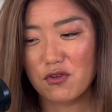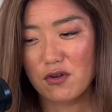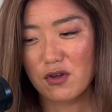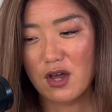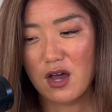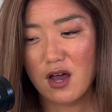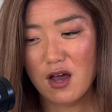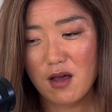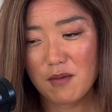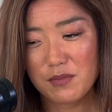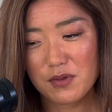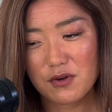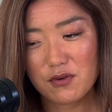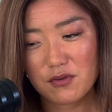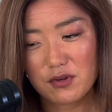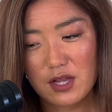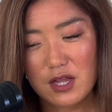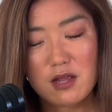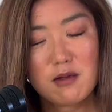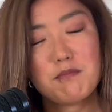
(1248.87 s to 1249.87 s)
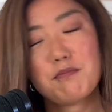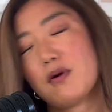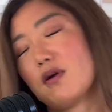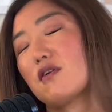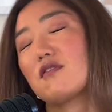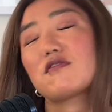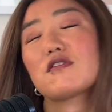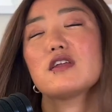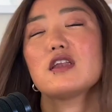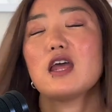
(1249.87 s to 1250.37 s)
the
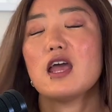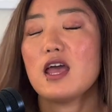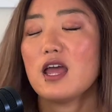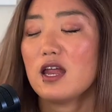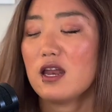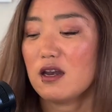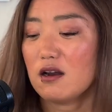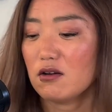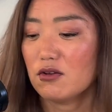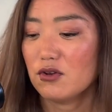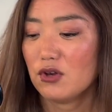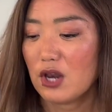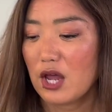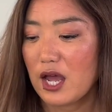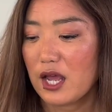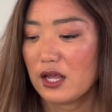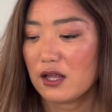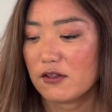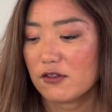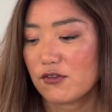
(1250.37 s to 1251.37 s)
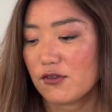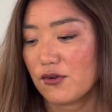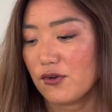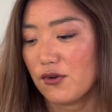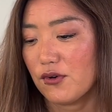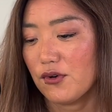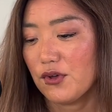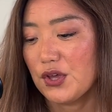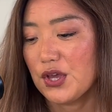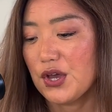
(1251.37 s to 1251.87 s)
in-person and online.
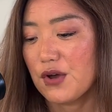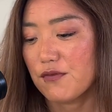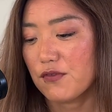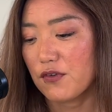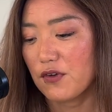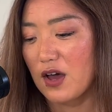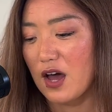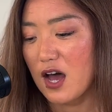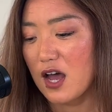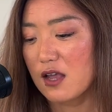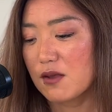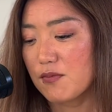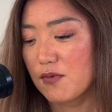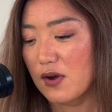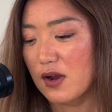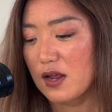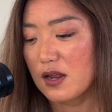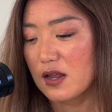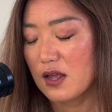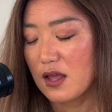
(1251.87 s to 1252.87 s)
So for hybrid,